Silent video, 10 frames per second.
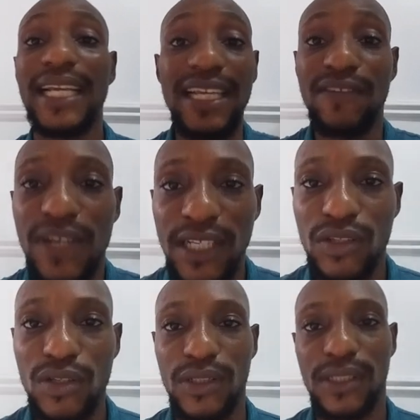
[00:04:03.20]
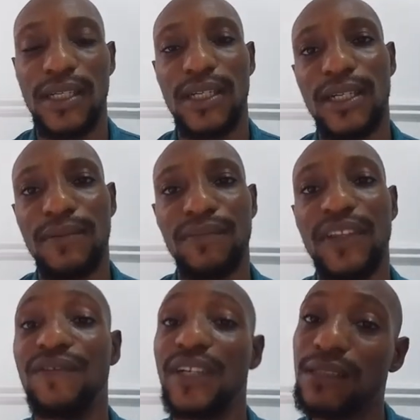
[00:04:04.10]
investors, um,
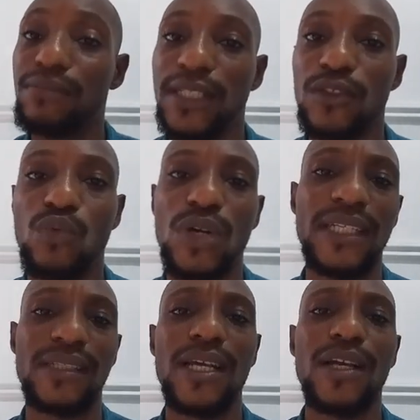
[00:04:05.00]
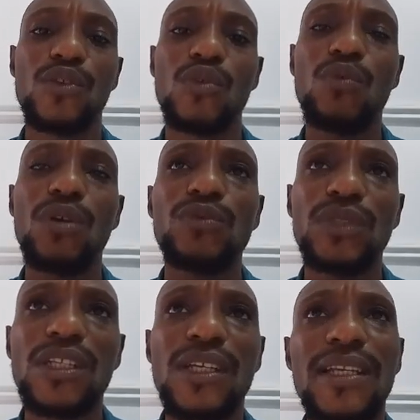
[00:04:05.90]
investment wise. So, one, we're
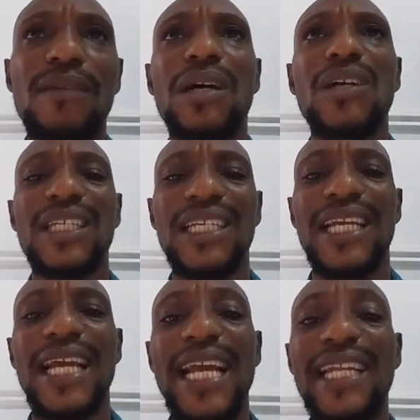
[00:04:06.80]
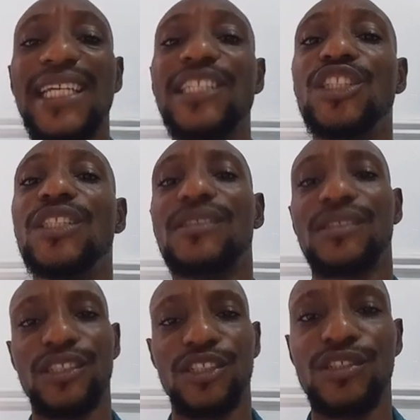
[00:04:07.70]
talking about the energy
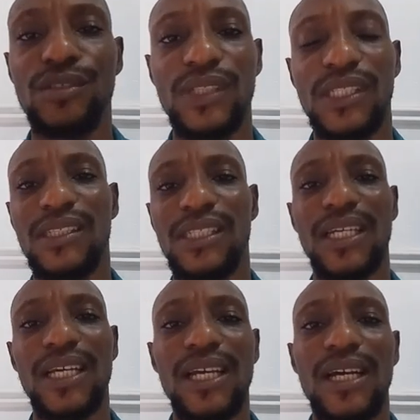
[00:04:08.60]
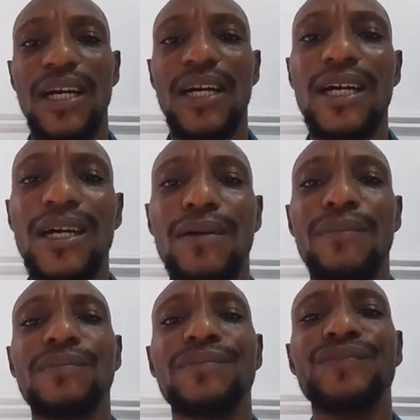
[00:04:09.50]
security.
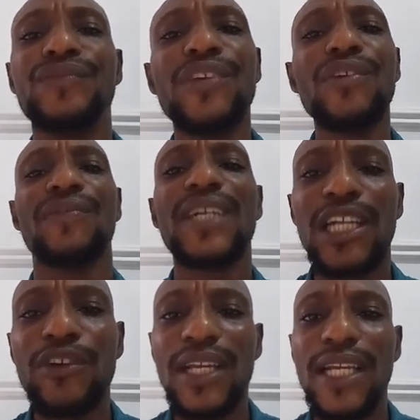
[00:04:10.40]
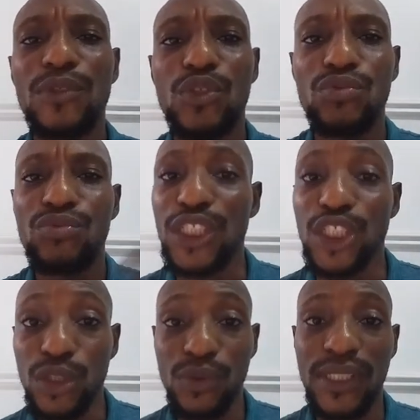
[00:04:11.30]
Um, the refinery aims to
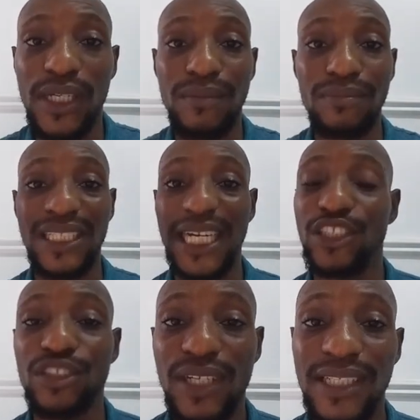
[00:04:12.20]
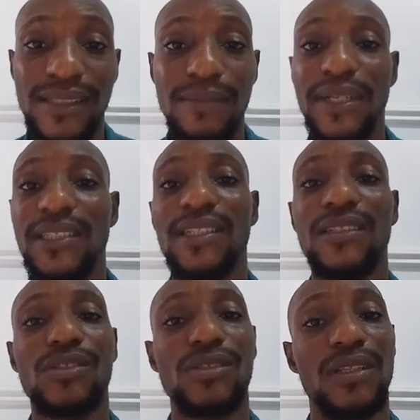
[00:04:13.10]
reduce um, Nigerians'
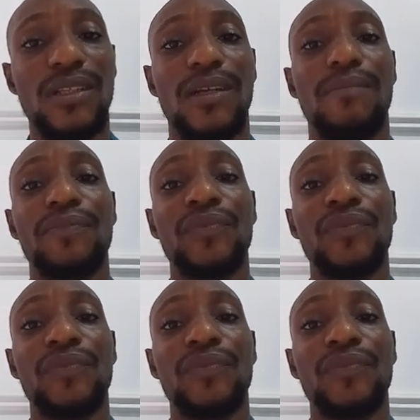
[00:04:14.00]
dependence on